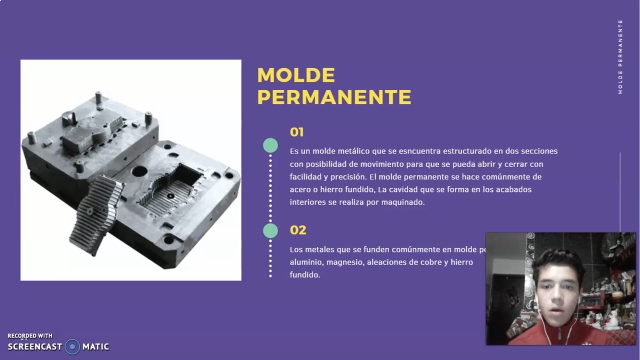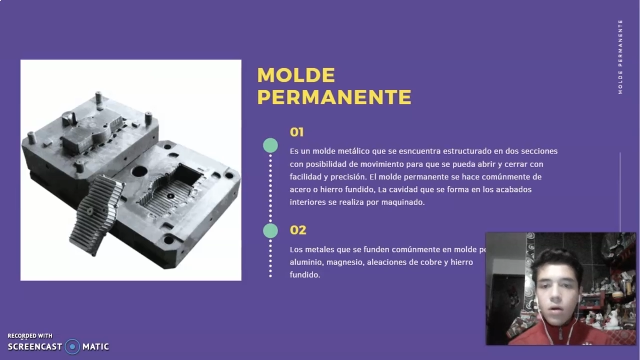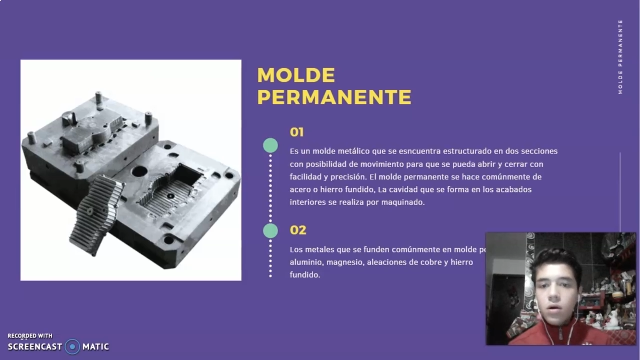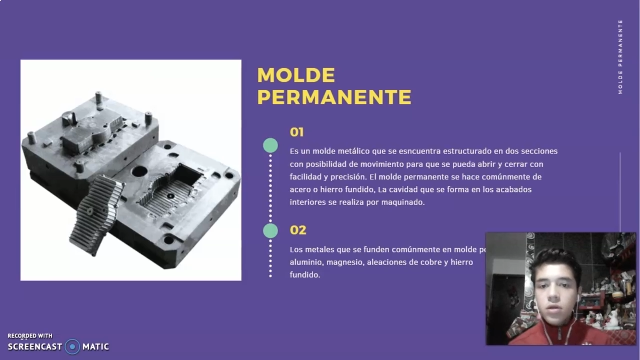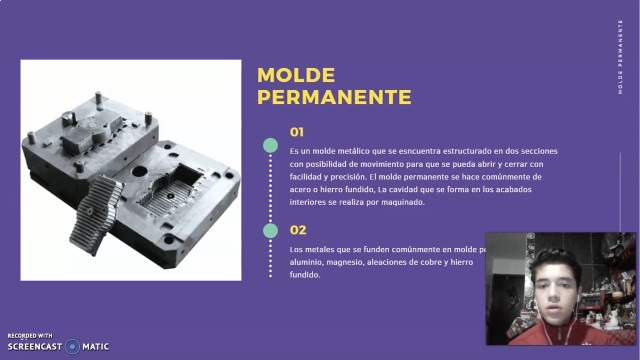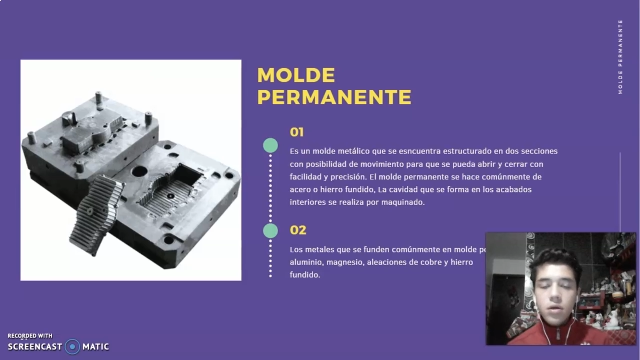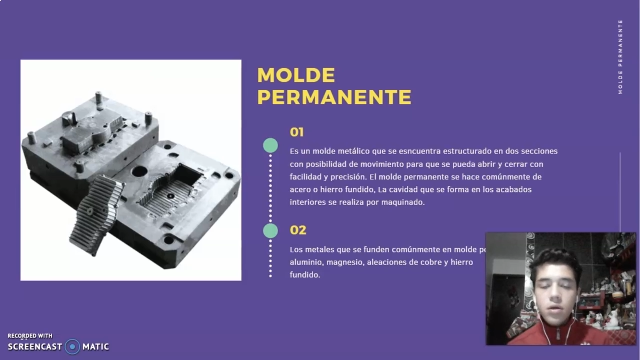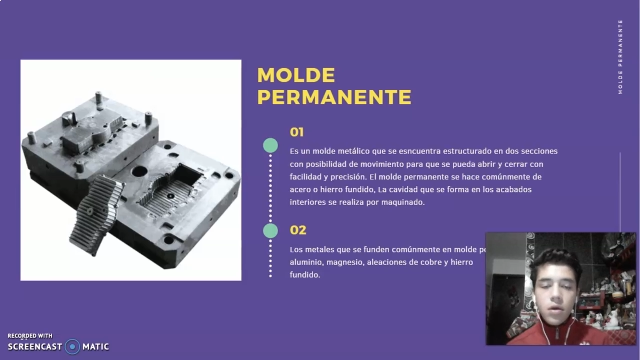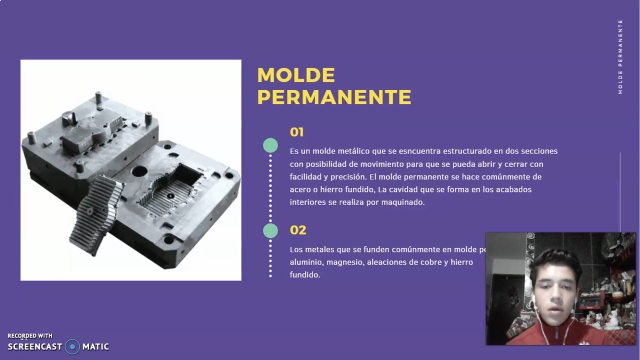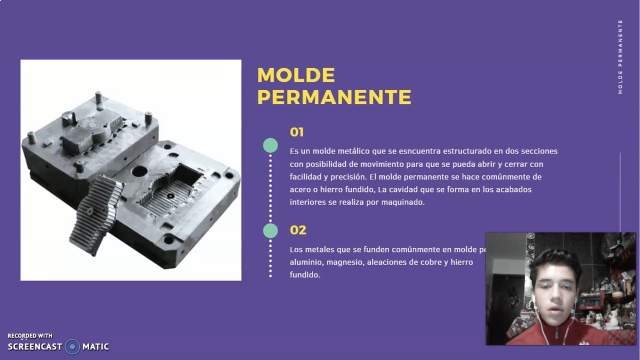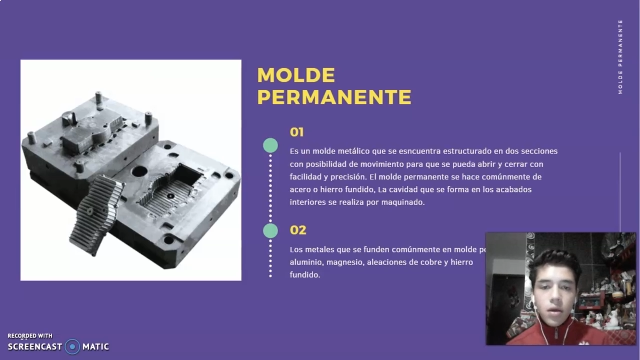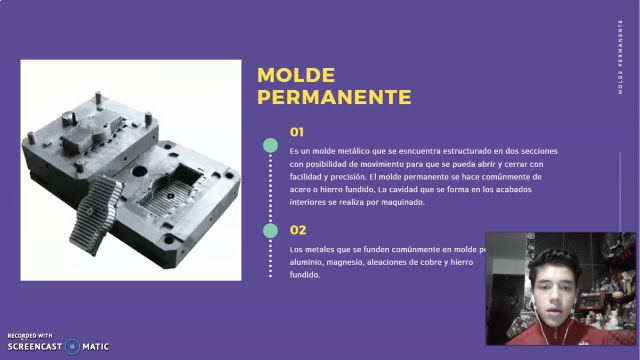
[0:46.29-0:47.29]
heart
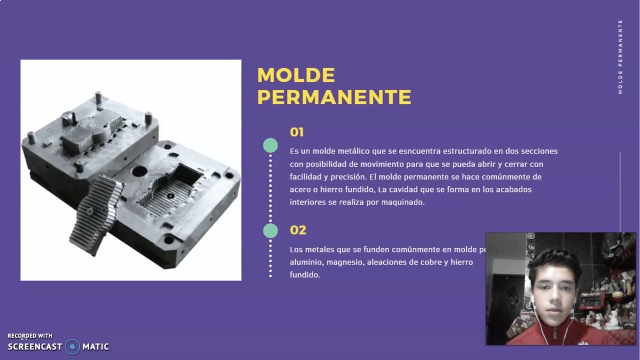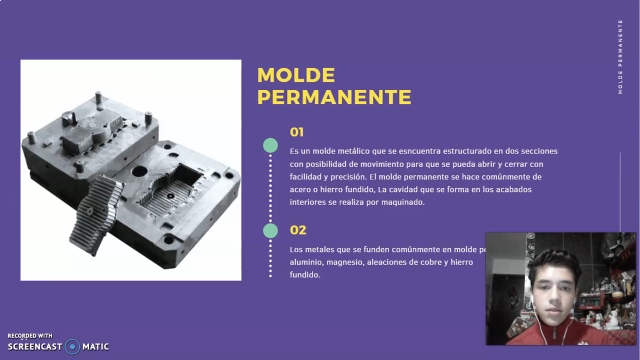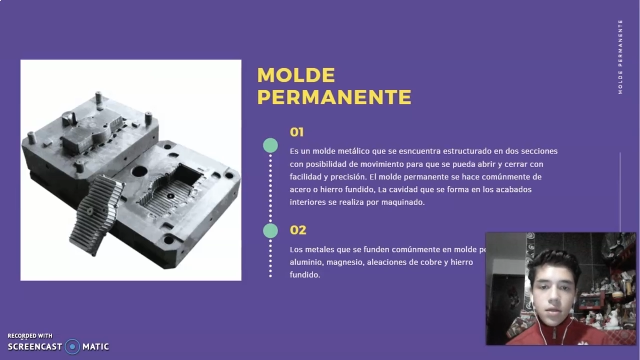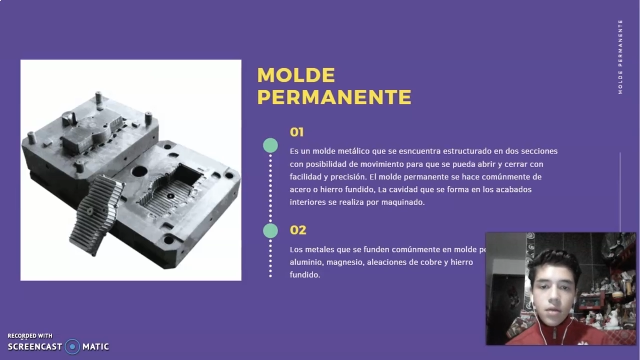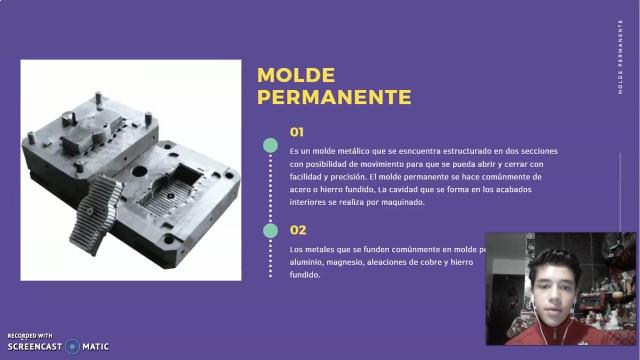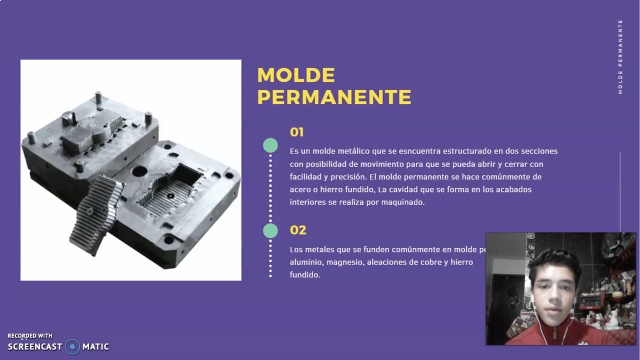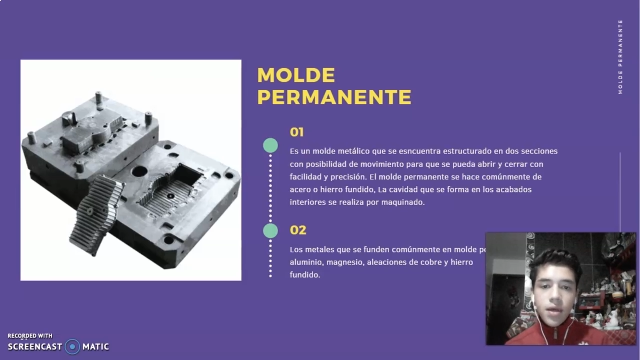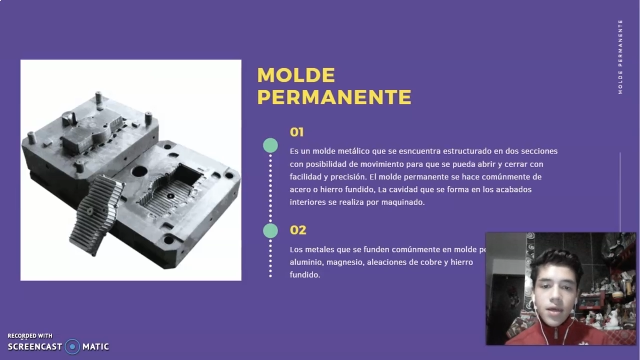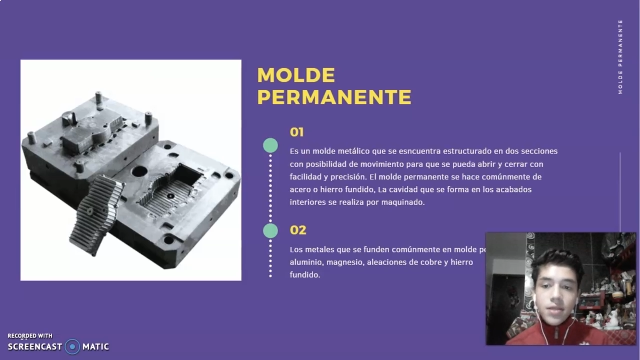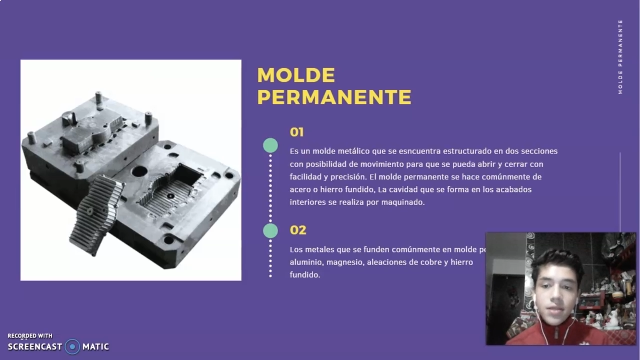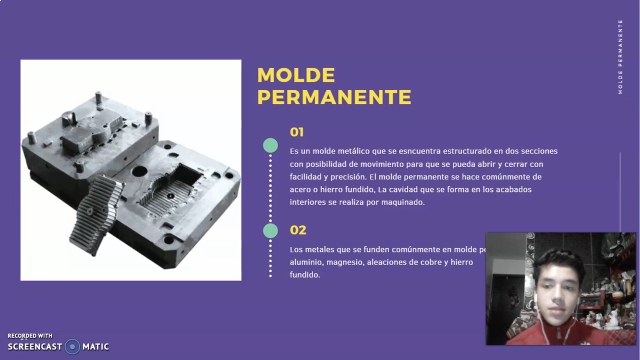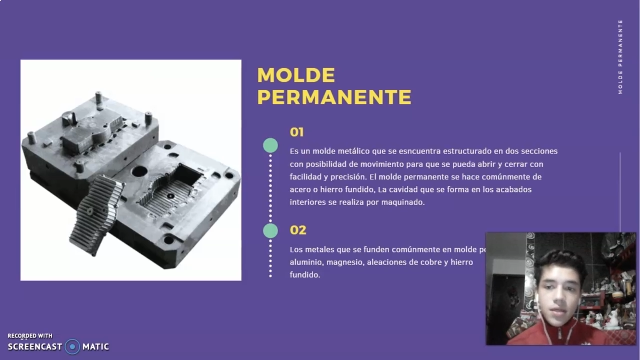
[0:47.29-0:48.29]
it's gonna be
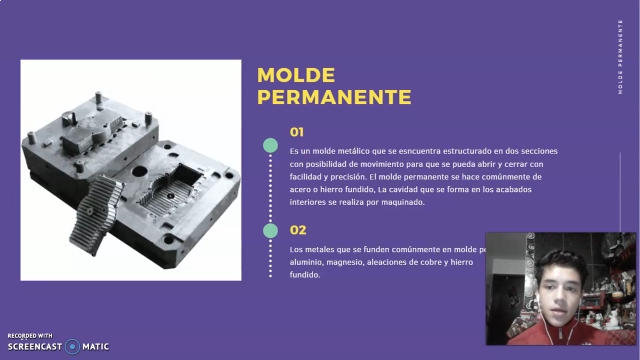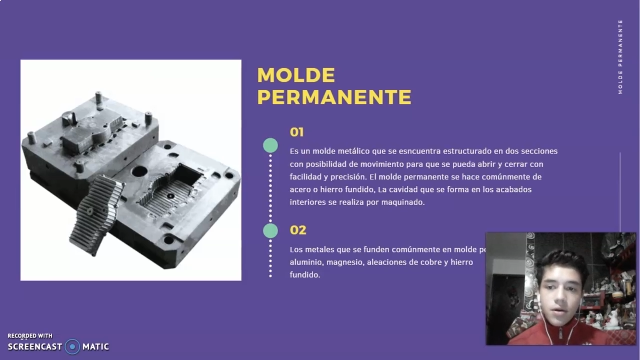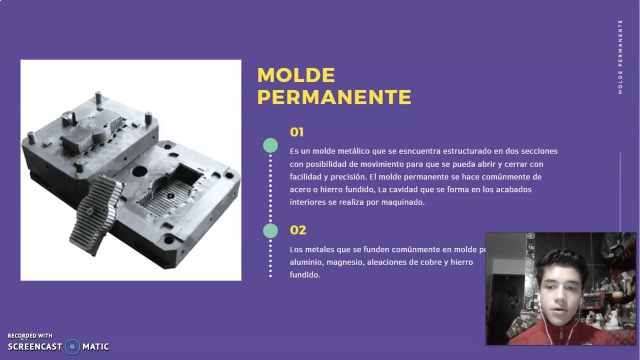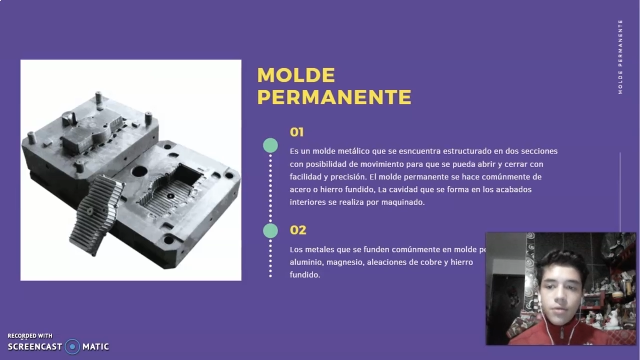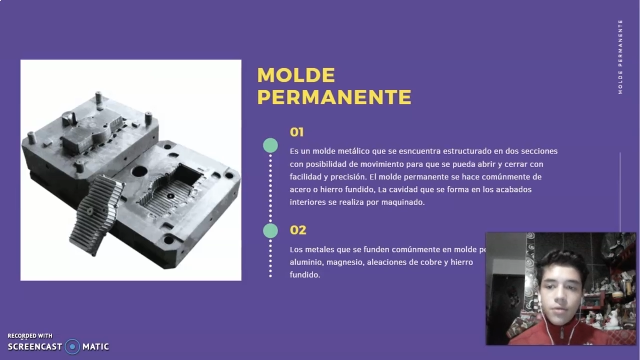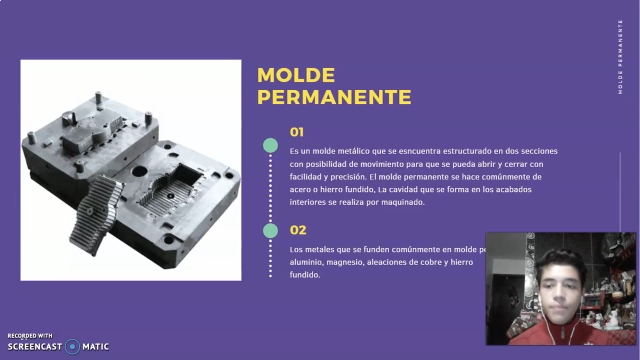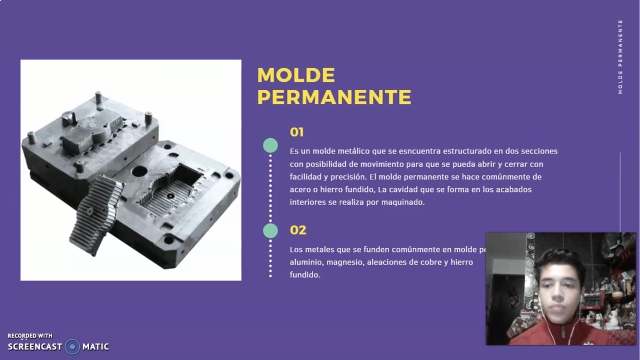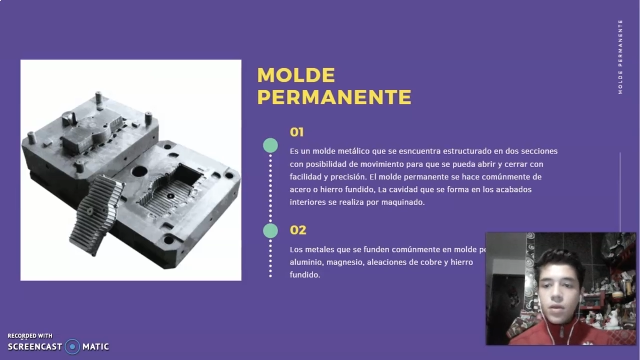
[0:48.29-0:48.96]
easier